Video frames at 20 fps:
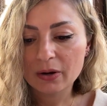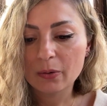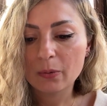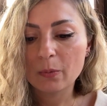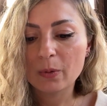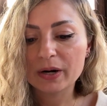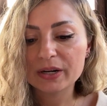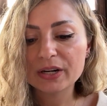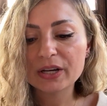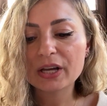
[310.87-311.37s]

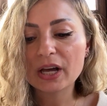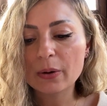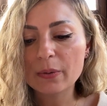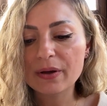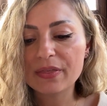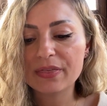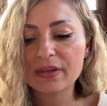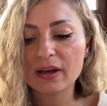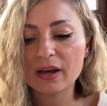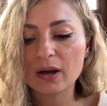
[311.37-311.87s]
We're gonna go
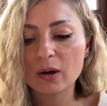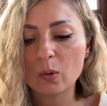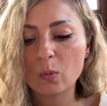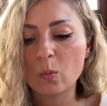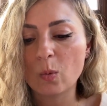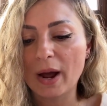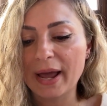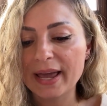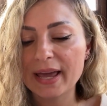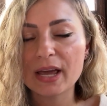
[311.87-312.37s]
with a
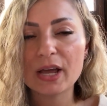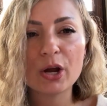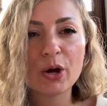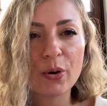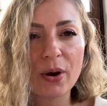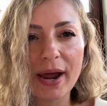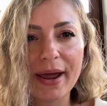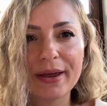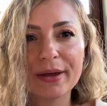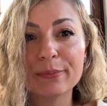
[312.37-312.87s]
white and
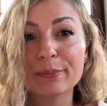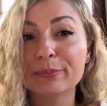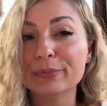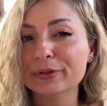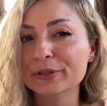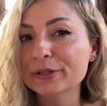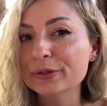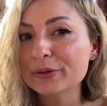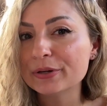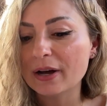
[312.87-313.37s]
gray and
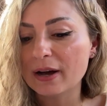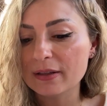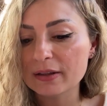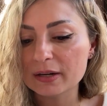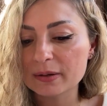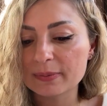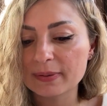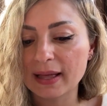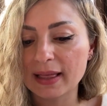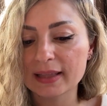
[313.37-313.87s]
blue color
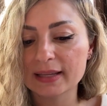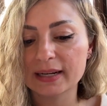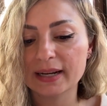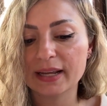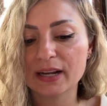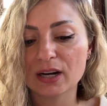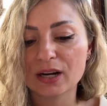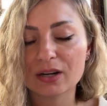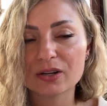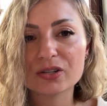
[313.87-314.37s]
palette in here.